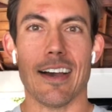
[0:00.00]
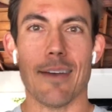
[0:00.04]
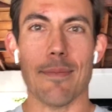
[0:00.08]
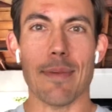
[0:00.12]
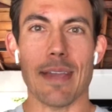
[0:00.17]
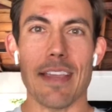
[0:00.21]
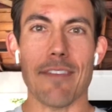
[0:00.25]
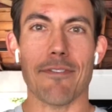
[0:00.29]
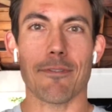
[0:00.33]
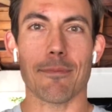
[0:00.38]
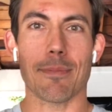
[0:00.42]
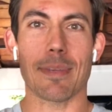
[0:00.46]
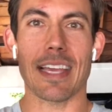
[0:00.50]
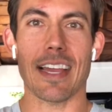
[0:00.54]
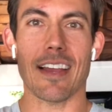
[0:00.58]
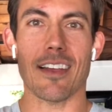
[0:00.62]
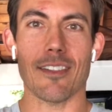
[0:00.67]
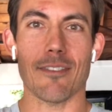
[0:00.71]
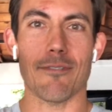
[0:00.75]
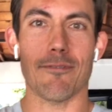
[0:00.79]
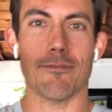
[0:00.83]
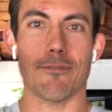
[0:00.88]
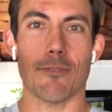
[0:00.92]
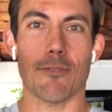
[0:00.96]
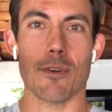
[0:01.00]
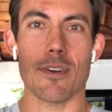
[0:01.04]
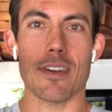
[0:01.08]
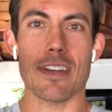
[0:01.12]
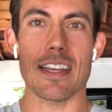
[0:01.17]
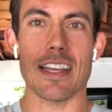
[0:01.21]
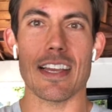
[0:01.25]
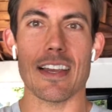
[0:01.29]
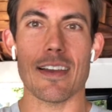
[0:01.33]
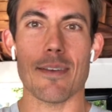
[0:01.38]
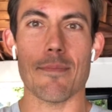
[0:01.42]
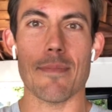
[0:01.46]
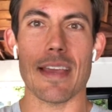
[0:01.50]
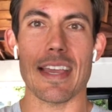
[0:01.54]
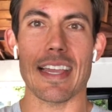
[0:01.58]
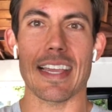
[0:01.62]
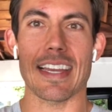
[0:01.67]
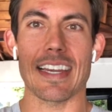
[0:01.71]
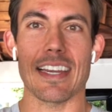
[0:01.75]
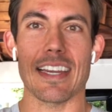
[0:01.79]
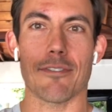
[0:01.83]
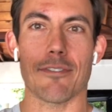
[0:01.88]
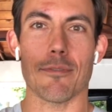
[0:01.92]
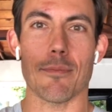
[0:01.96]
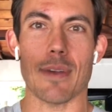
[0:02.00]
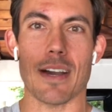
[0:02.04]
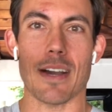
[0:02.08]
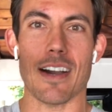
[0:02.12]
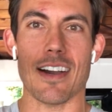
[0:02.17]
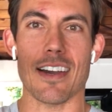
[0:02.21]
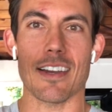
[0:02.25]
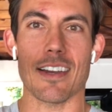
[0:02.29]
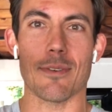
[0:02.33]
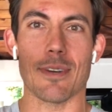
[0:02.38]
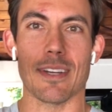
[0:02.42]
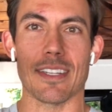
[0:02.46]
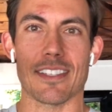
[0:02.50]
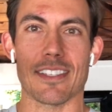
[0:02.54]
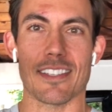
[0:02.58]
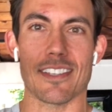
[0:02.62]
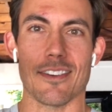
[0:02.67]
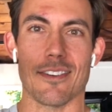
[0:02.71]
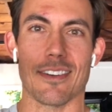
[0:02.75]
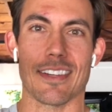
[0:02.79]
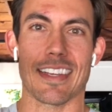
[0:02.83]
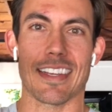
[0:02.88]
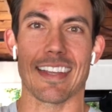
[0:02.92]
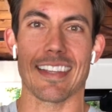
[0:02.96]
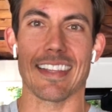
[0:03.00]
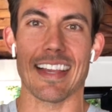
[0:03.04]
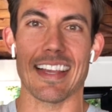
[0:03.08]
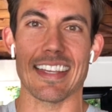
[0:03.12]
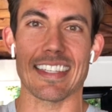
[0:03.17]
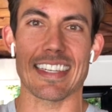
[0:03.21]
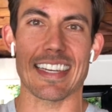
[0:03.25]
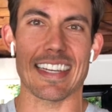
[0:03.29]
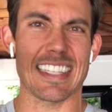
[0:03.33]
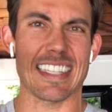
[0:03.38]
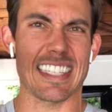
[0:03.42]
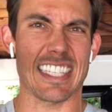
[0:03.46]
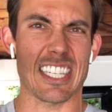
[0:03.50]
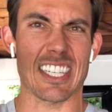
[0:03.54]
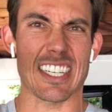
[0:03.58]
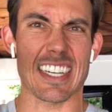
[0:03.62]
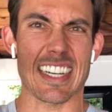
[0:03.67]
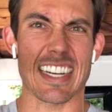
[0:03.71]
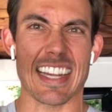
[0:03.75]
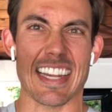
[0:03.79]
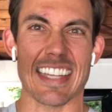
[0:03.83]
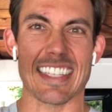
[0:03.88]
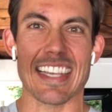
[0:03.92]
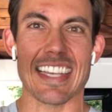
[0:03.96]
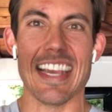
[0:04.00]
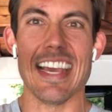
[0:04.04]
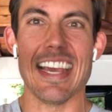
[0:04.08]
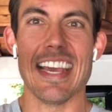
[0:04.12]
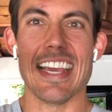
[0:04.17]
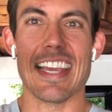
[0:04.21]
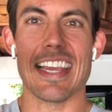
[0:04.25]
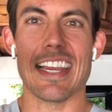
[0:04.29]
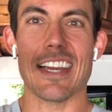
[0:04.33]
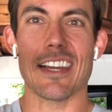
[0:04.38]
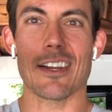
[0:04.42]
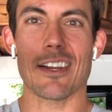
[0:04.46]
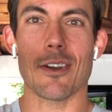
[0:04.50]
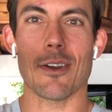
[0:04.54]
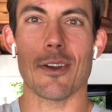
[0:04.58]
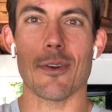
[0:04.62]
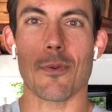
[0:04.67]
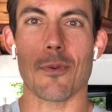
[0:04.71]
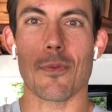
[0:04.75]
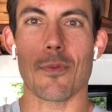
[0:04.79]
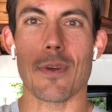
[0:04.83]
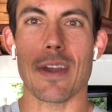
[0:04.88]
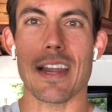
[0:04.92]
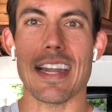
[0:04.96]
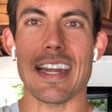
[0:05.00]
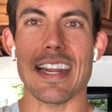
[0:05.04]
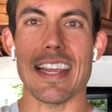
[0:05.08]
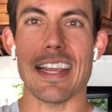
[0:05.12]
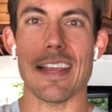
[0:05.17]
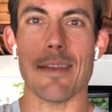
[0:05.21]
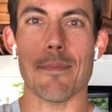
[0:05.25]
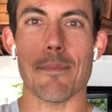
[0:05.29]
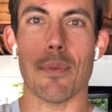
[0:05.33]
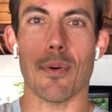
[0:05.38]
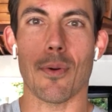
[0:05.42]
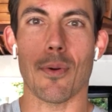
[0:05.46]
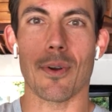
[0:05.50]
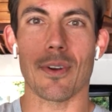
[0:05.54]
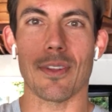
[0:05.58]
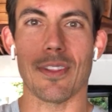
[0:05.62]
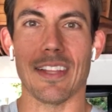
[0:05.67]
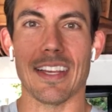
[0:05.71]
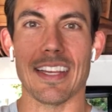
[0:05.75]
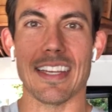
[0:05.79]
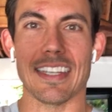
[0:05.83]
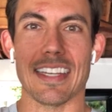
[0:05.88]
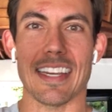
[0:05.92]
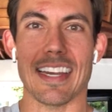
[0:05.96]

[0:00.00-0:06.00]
Hey, from California, Megan here from Ottawa. It snowed again last night. Sorry, guys. here, rainy in Portland.